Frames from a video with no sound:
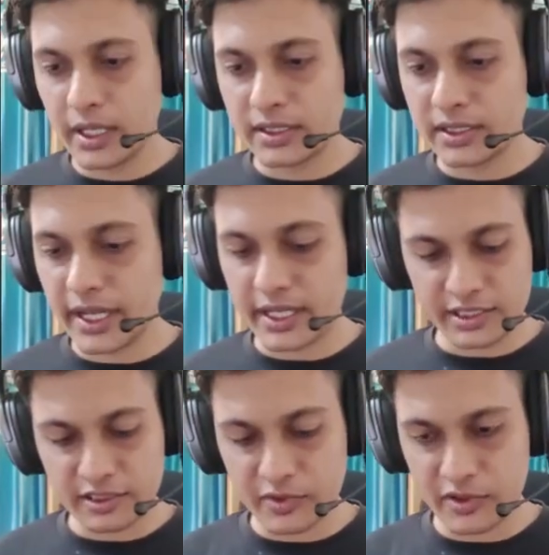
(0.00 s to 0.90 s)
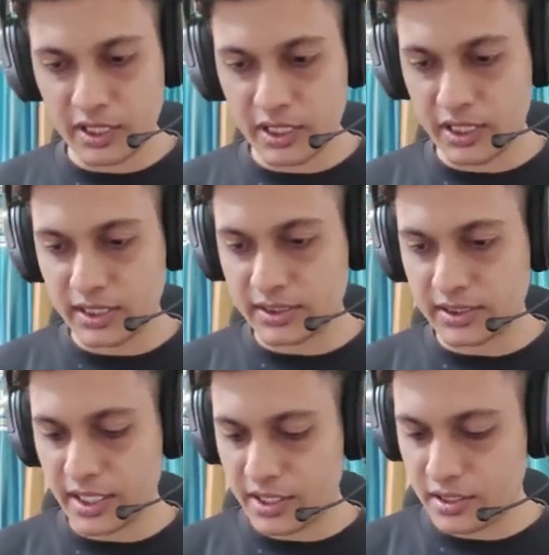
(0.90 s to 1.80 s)
Inside this product, this
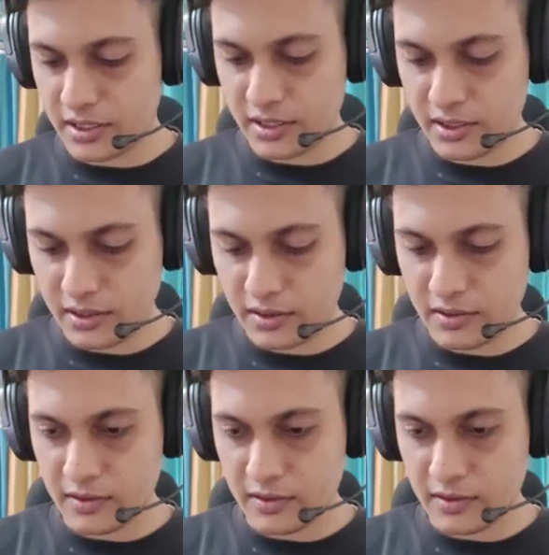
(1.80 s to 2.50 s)
session,